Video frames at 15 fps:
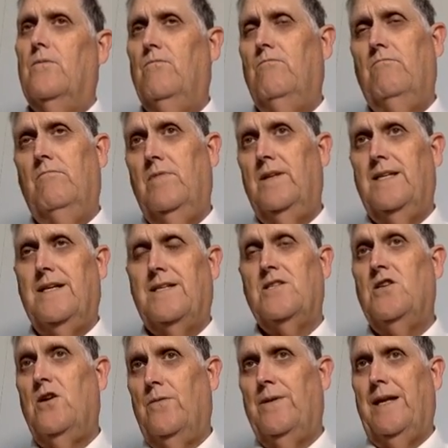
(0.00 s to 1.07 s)
Mm,
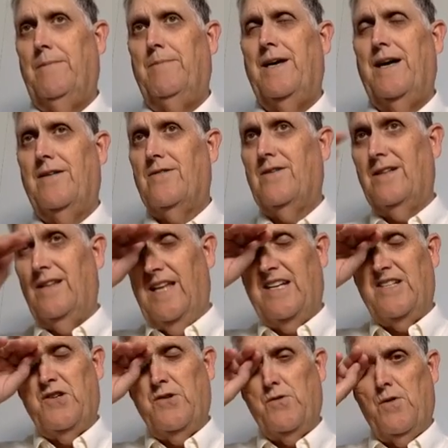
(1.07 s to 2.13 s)
doesn't know any better. It'll
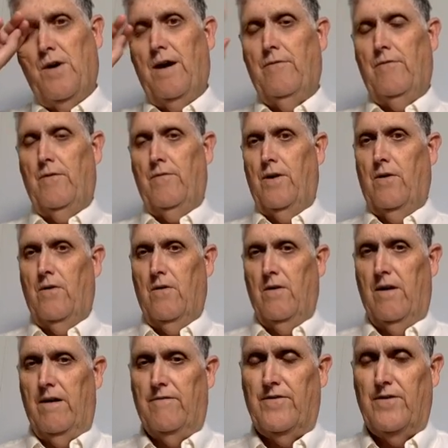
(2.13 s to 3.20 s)
let you drive the
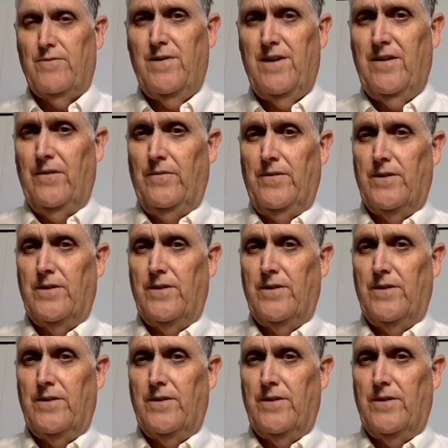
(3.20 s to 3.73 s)
car off the road.